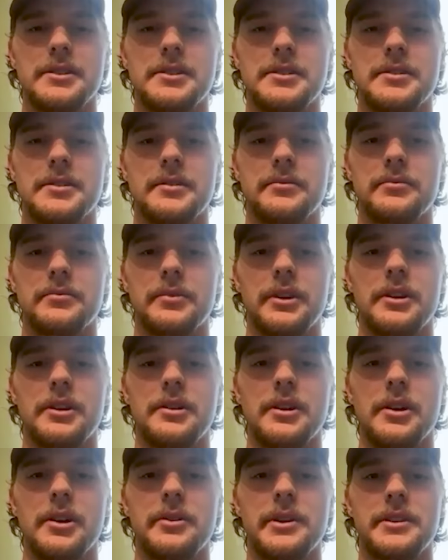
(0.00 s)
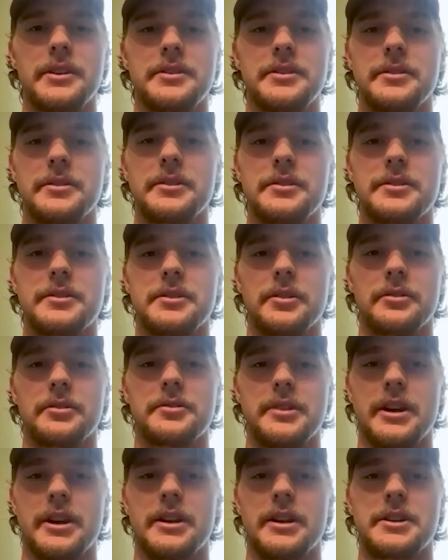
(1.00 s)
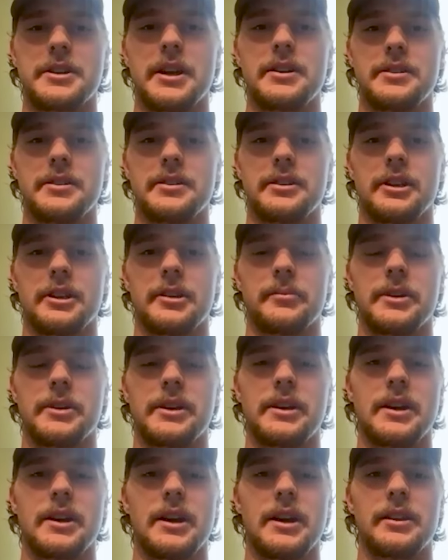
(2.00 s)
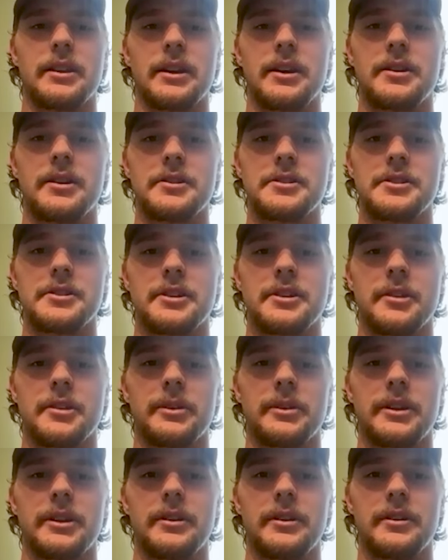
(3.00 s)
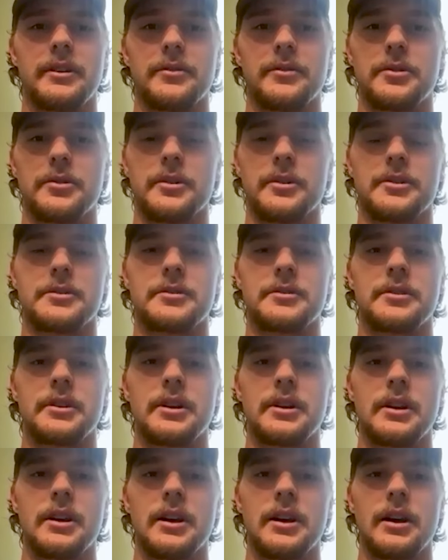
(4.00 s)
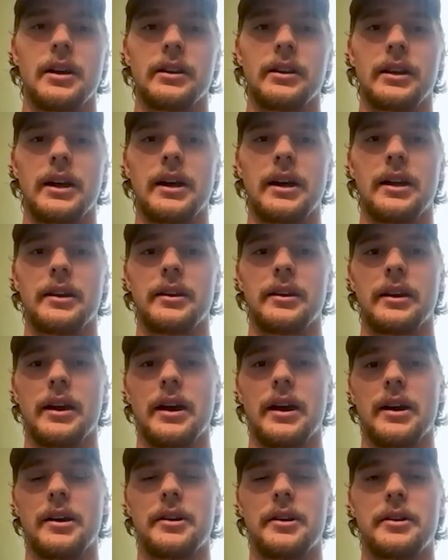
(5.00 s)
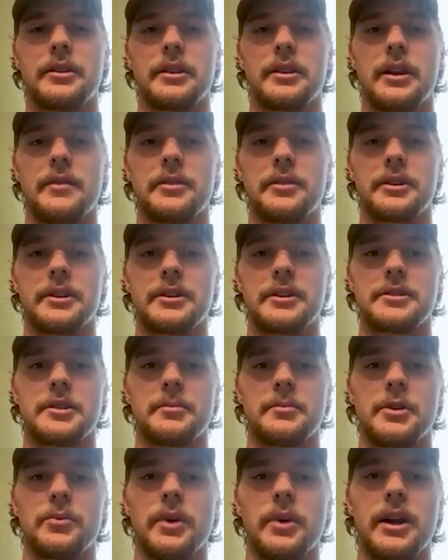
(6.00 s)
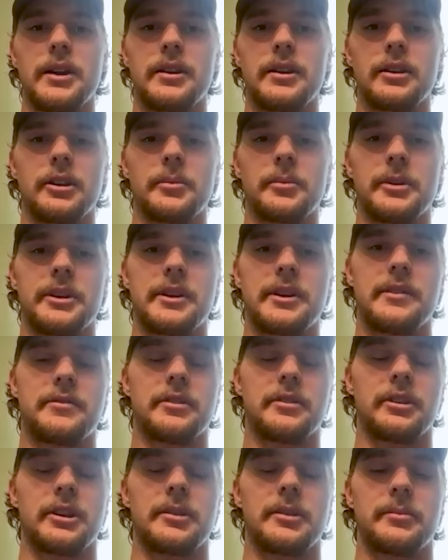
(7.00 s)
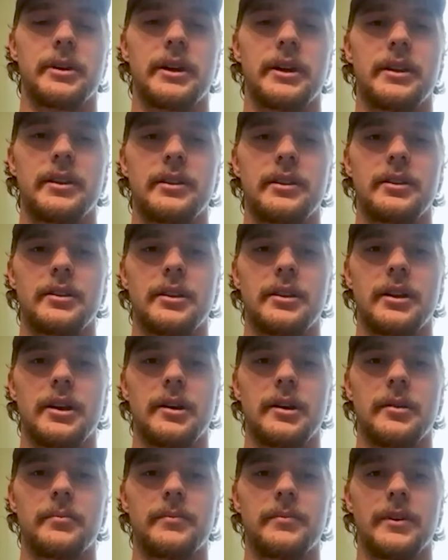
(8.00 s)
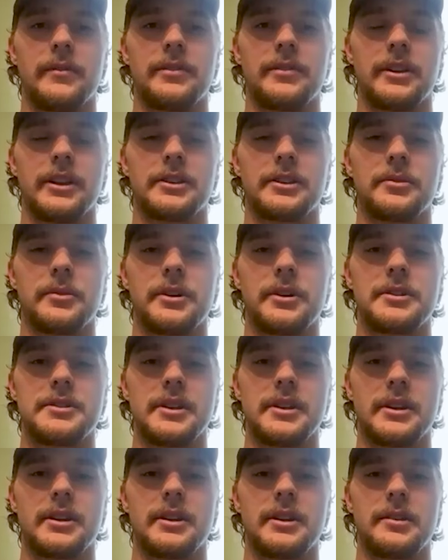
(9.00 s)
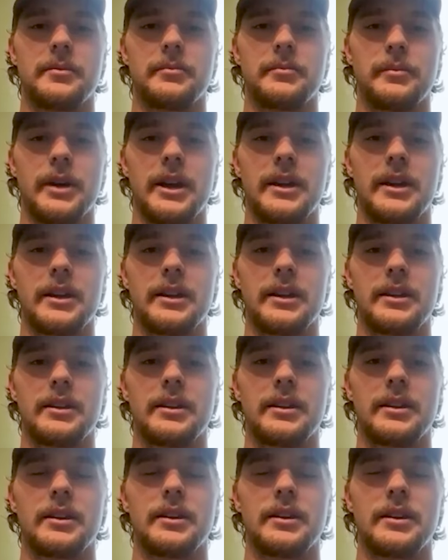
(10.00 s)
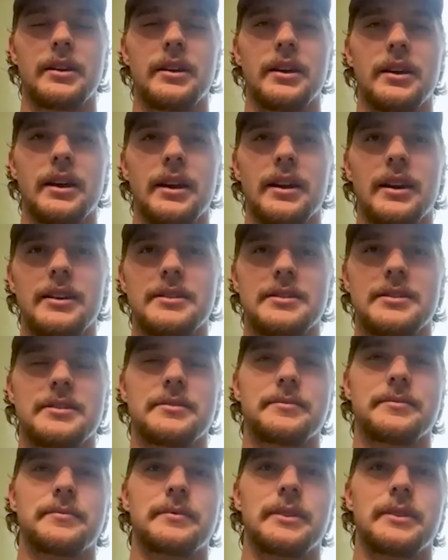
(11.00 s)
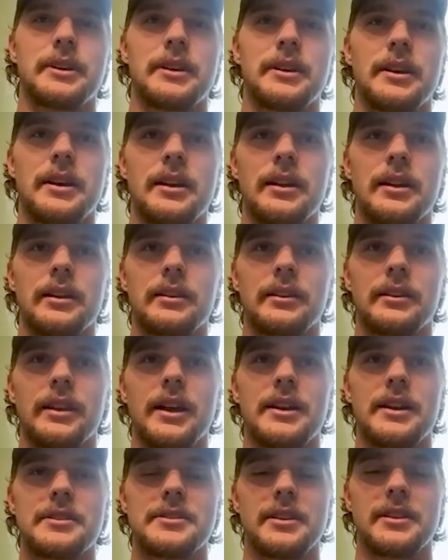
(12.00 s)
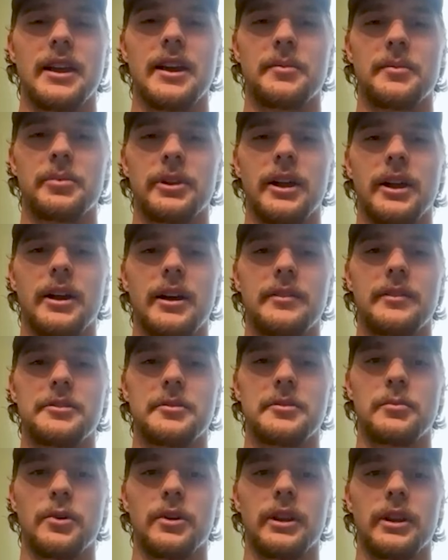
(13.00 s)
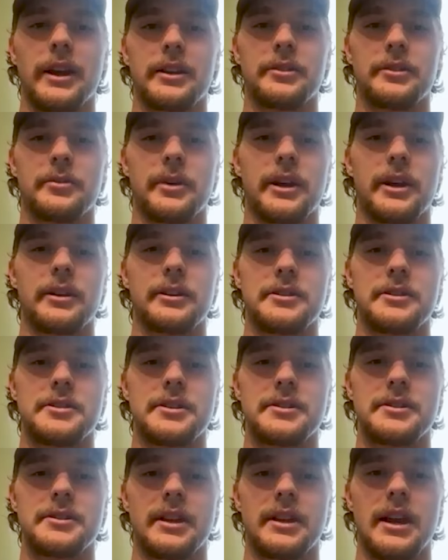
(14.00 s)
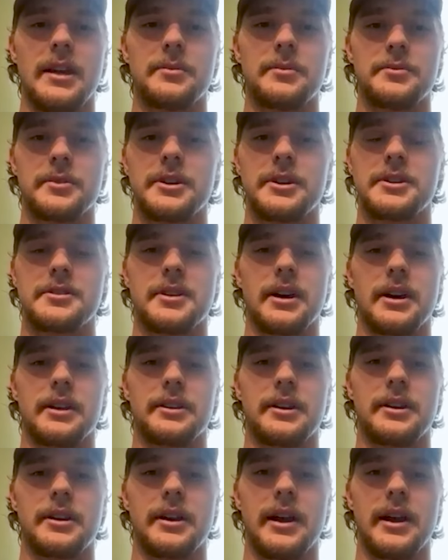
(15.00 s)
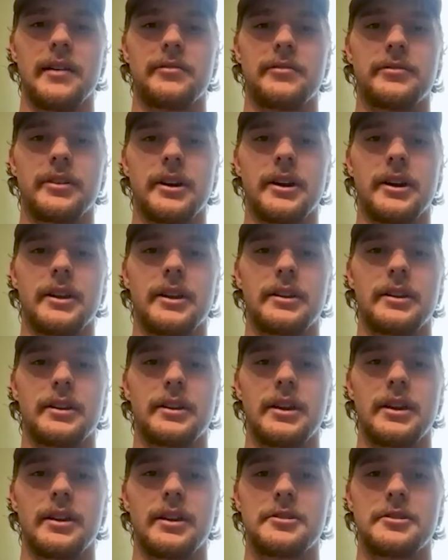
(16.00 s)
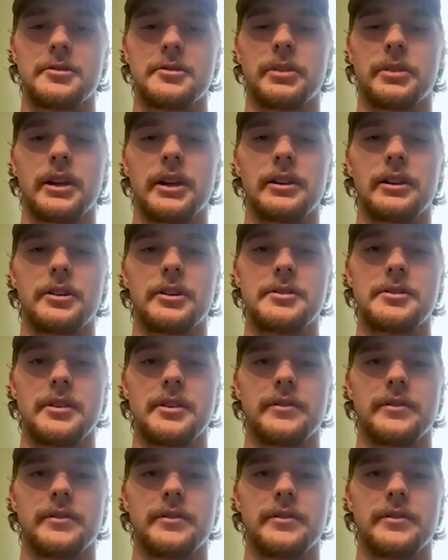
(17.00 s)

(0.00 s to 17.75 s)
just when you go into it, just don't try and change anything. I mean, yeah, the energy is going to be, of course, a lot higher, and everything's going to be weighted a little bit differently. But the I feel like the ones that can make it I guess less like playoffs and more like the regular season games where you just go out there and have fun and just play loose.